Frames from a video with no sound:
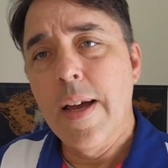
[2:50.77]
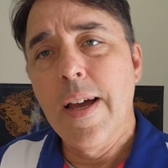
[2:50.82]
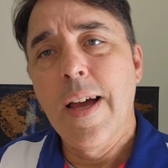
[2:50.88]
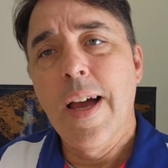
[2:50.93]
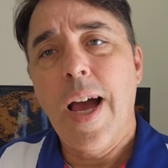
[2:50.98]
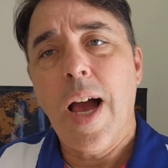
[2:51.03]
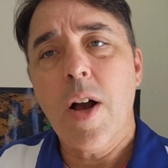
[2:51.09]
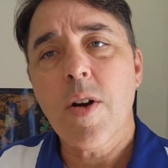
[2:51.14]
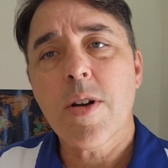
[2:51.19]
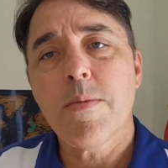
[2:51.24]

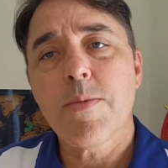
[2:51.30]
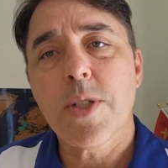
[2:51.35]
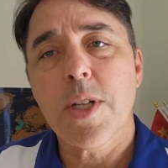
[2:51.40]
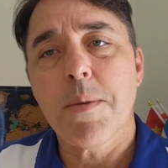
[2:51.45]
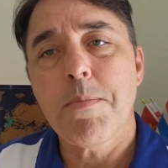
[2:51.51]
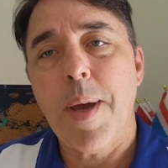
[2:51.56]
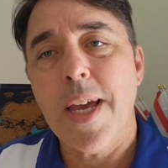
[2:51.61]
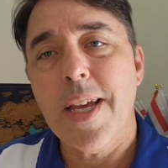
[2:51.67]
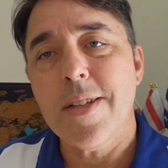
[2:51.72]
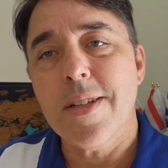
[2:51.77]
How come some
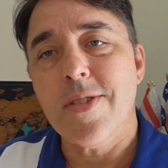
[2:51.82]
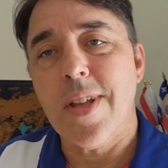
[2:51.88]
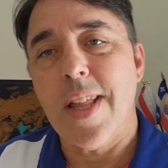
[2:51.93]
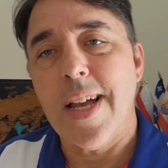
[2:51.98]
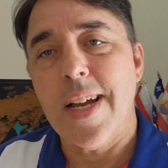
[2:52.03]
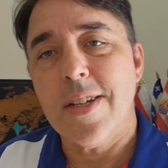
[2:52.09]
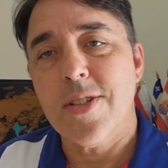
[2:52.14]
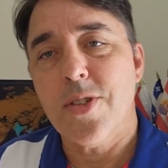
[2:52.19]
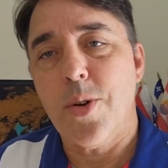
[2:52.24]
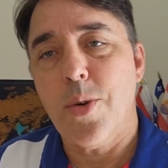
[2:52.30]
paints
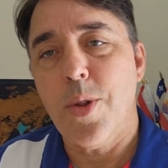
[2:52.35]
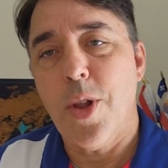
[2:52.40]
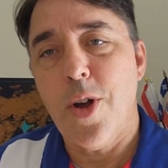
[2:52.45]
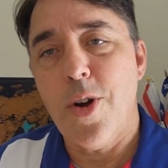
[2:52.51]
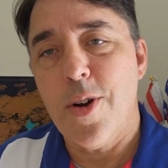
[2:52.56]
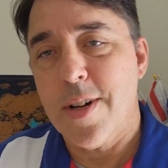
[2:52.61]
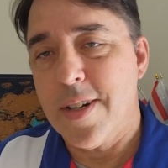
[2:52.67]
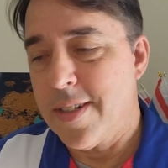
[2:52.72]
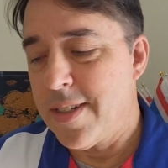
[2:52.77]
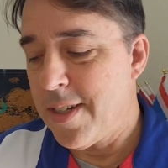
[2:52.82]
last so
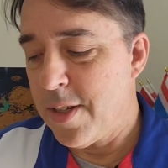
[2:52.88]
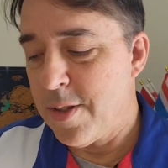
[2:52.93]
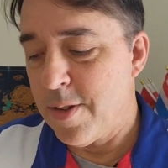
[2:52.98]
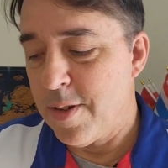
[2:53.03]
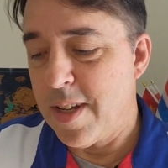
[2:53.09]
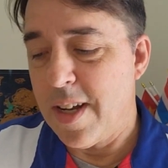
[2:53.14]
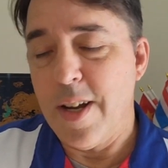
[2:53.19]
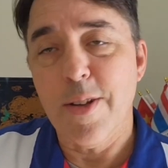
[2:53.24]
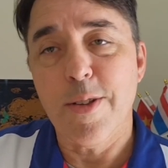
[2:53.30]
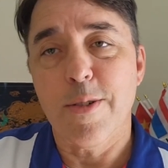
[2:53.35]
long and
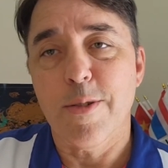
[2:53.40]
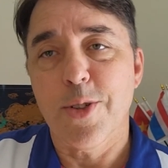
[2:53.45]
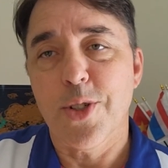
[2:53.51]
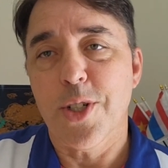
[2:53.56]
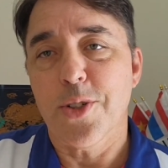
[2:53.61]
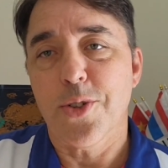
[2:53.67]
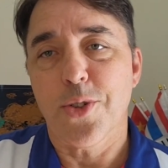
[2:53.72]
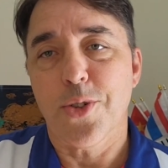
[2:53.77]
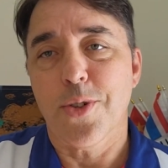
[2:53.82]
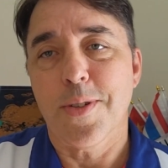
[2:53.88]
others
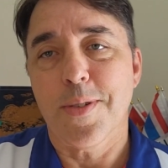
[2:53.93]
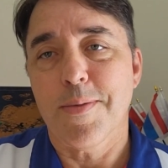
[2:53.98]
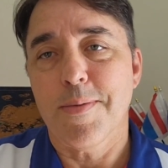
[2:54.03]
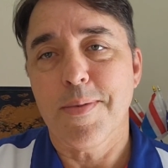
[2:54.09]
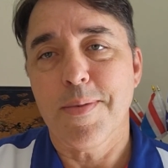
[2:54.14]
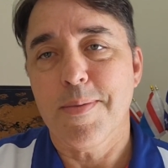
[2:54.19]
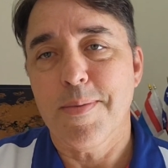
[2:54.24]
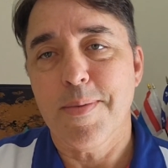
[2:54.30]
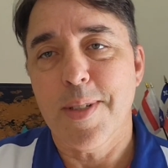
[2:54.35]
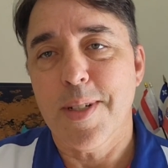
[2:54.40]
just
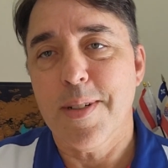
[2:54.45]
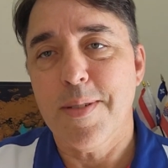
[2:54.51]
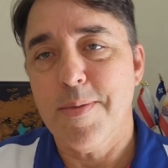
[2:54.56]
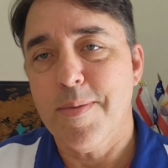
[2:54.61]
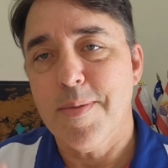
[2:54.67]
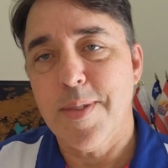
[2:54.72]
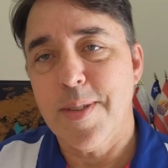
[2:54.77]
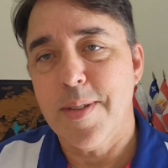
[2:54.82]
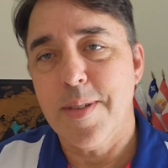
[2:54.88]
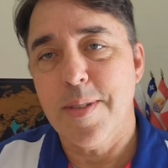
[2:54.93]

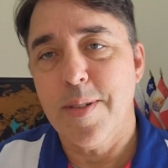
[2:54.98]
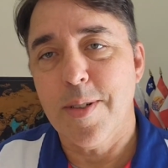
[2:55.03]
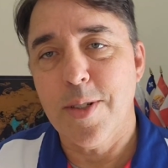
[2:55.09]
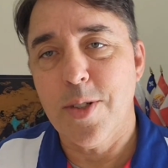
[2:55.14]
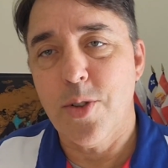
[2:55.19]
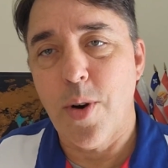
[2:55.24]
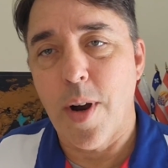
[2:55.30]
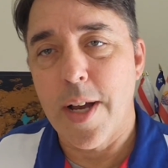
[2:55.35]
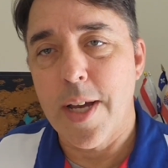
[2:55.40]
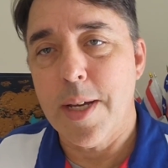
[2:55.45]

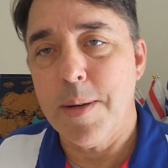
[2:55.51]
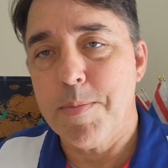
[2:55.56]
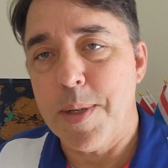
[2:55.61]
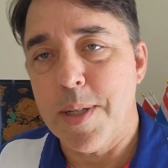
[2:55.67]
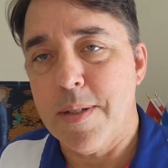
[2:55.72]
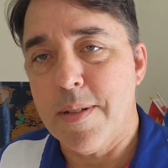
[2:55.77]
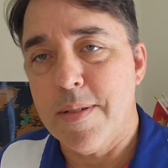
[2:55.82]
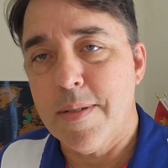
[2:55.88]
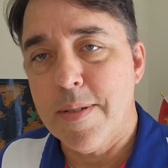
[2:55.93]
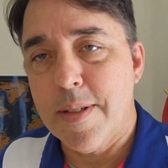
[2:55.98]
dry up
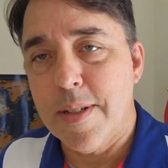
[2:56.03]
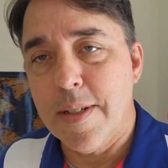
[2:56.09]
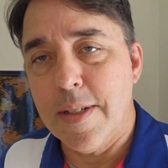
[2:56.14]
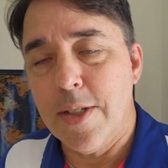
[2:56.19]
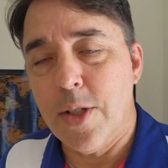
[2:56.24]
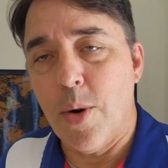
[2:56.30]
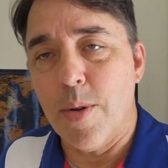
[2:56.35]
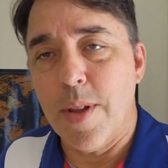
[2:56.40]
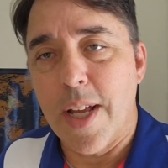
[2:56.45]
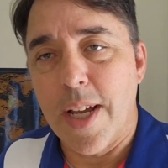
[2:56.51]
and
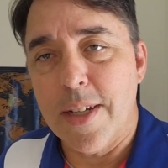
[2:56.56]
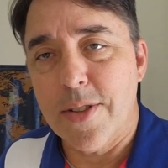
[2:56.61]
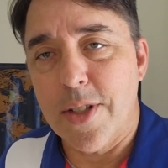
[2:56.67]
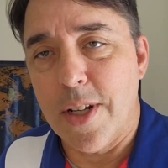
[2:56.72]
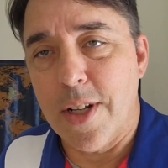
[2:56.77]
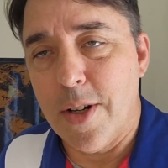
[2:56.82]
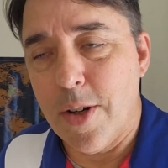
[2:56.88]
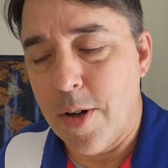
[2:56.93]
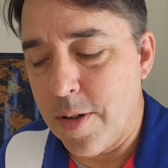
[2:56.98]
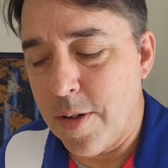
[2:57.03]
don't last at
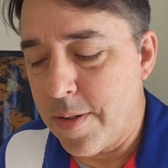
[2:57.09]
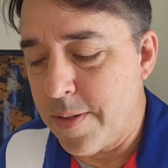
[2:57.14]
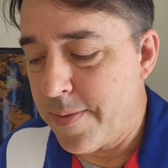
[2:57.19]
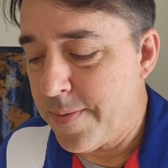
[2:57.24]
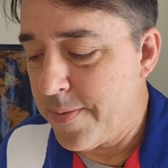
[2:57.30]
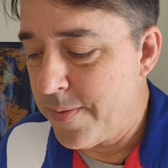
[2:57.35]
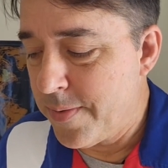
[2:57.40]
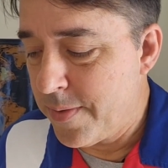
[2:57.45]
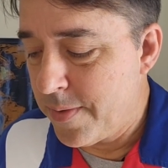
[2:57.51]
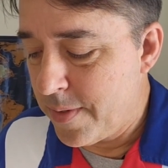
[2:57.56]
all?
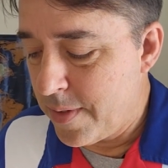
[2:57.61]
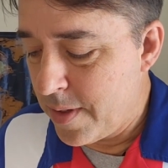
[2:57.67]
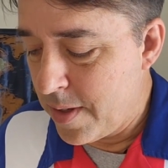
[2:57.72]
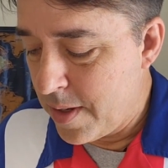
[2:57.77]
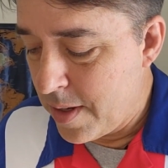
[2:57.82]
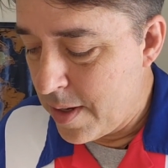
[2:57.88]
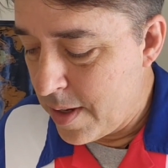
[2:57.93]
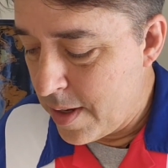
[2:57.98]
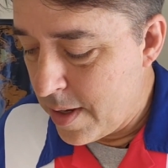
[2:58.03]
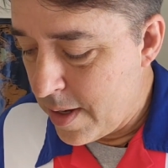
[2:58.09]

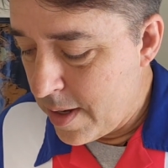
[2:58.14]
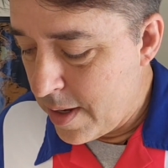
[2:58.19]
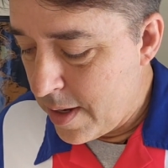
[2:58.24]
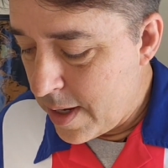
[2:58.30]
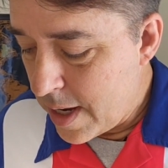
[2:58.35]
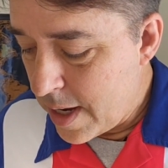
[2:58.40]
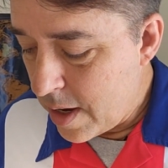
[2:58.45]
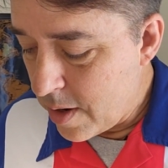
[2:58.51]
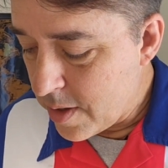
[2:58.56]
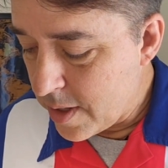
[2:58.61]

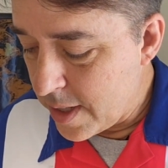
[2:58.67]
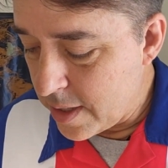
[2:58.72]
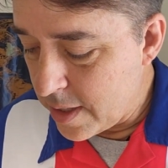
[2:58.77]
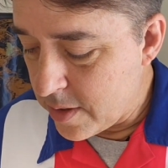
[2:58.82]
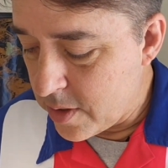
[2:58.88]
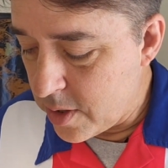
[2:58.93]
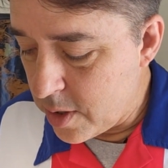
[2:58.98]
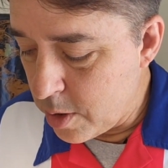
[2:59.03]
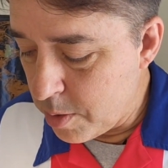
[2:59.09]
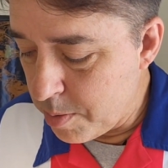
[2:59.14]
How can that
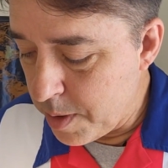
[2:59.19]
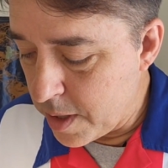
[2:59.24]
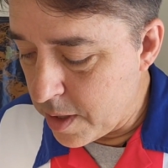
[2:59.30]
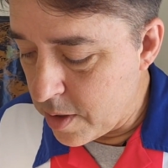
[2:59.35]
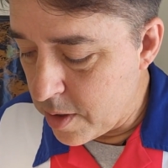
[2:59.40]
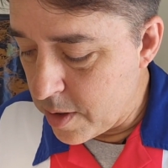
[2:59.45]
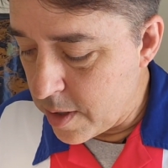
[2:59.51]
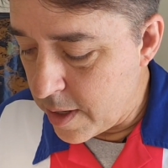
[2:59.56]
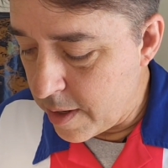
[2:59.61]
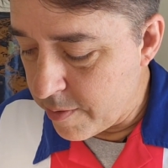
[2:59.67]
still be
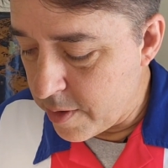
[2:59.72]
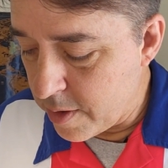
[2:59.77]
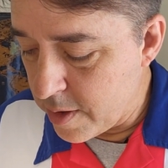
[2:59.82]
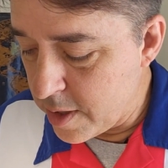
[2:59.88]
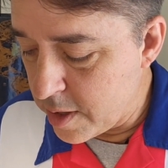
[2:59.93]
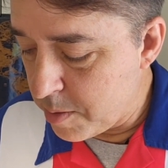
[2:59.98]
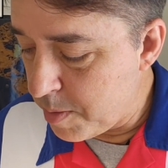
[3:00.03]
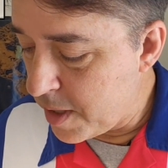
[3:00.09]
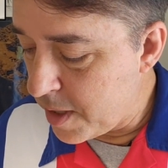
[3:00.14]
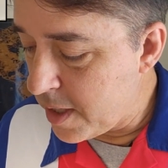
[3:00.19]
good after
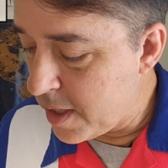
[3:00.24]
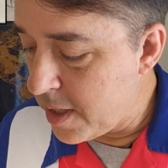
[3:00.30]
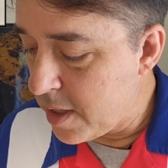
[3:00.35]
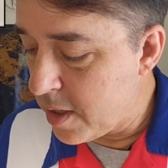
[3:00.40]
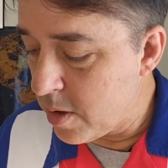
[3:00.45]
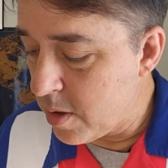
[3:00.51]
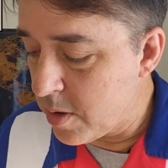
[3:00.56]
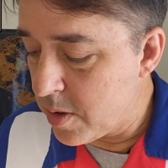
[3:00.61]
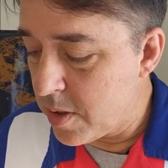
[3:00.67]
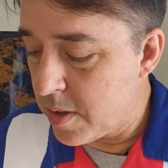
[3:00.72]
this many
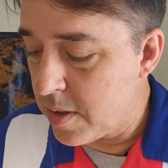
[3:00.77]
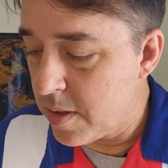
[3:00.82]
years?